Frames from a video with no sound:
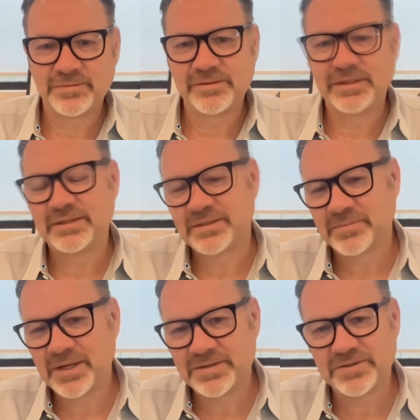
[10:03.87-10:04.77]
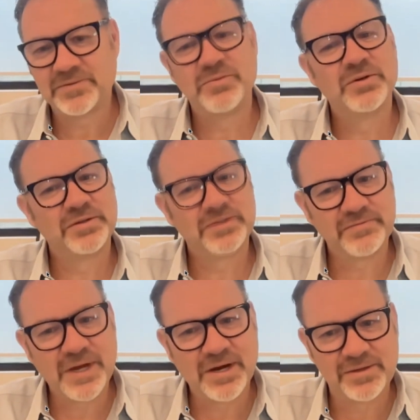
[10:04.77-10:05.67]
in some cases, millions of
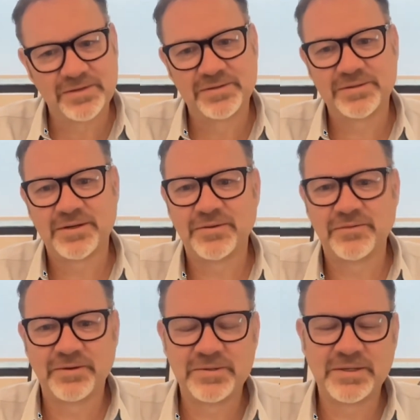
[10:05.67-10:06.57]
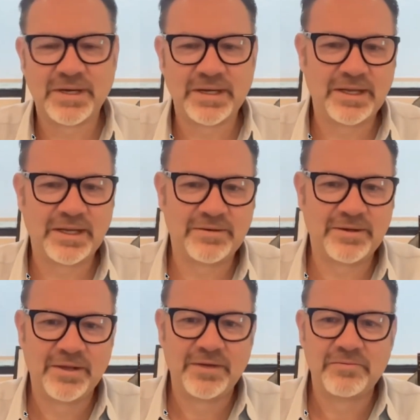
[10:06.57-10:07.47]
dollars on the website. And
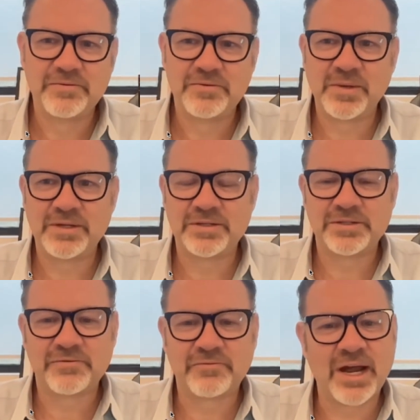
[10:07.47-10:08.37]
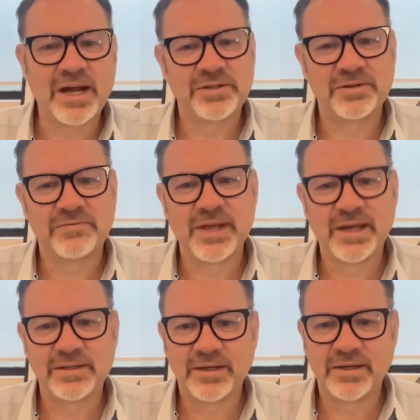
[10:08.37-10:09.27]
we've spent just a fraction of that
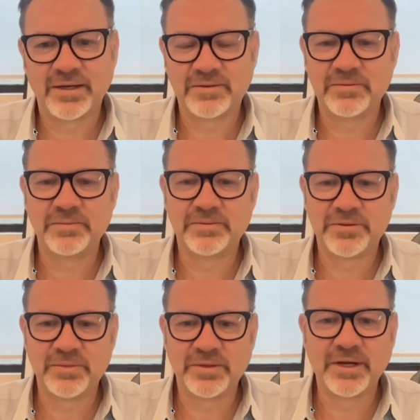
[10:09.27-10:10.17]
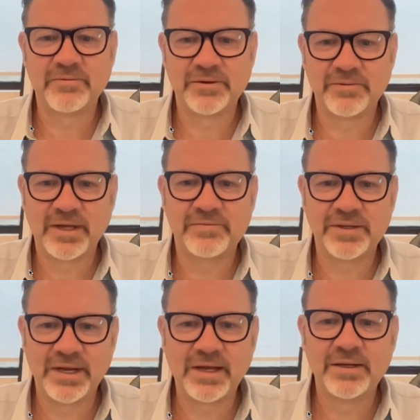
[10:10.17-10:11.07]
to be able to build out what we have today.